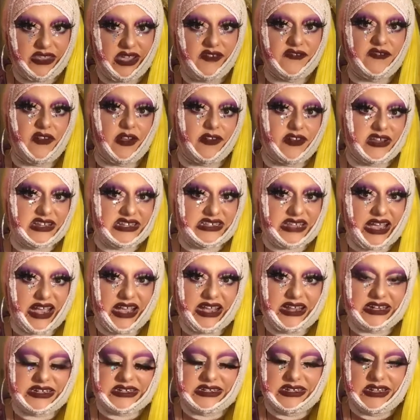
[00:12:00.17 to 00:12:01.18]
that very
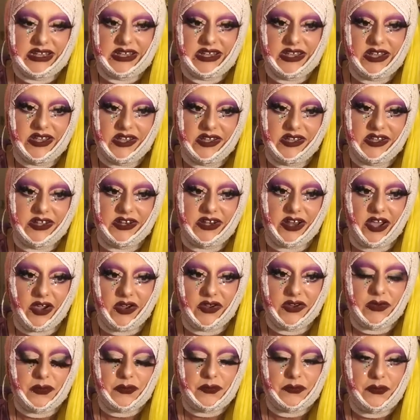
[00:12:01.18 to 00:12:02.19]
sad, you
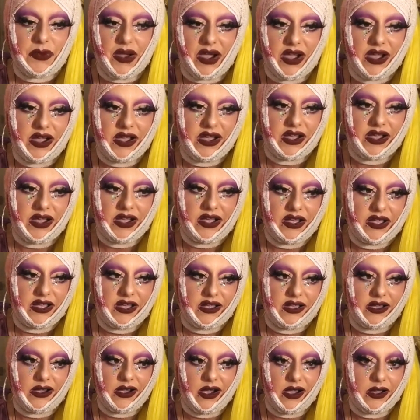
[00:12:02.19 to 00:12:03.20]
know, but
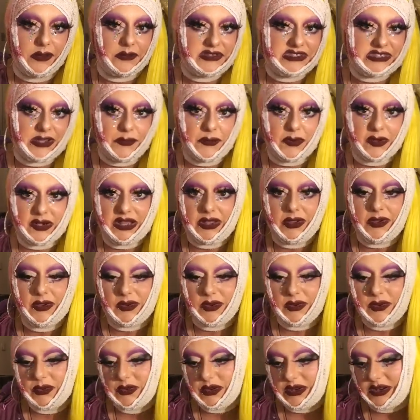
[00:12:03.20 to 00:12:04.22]
I'm somebody
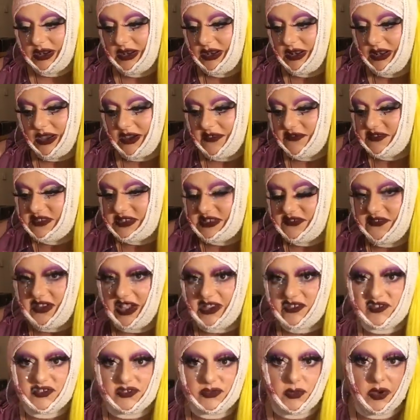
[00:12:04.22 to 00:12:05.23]
who loves the
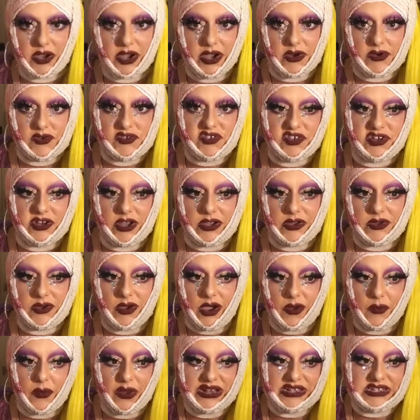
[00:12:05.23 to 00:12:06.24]
fashion world, you know.
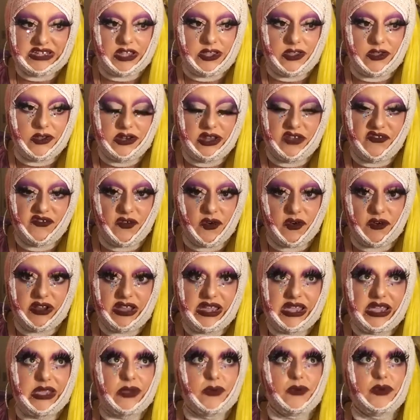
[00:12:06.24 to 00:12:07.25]
I went to uni for
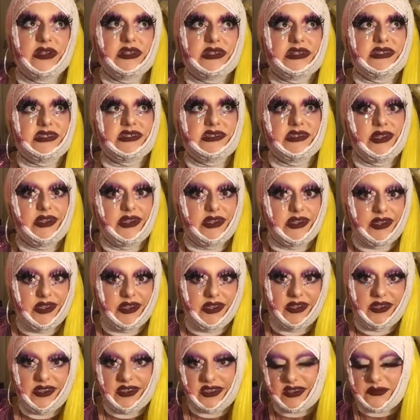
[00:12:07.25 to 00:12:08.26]
it. It was
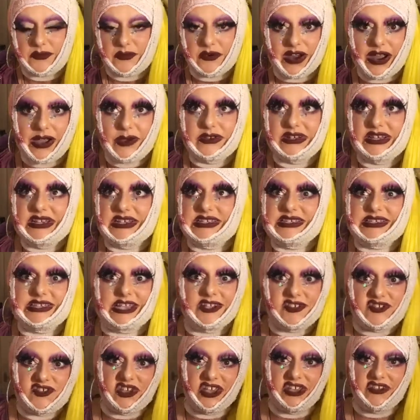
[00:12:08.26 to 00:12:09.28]
the proudest
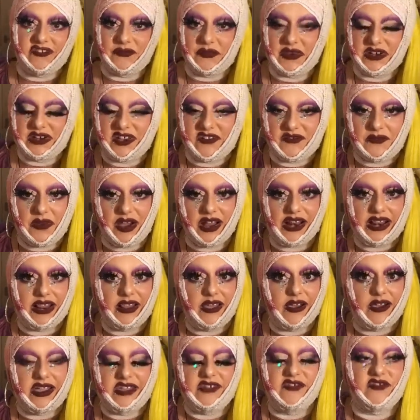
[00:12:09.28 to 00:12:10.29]
achievement of my
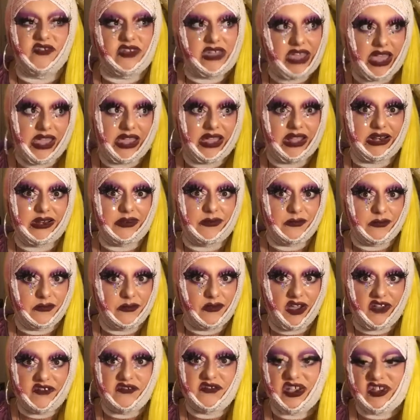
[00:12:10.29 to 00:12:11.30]
life getting
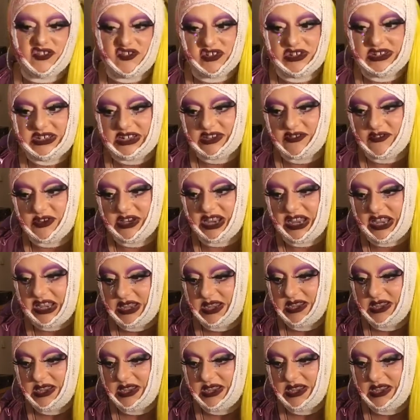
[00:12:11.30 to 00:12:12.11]
my fashion degree.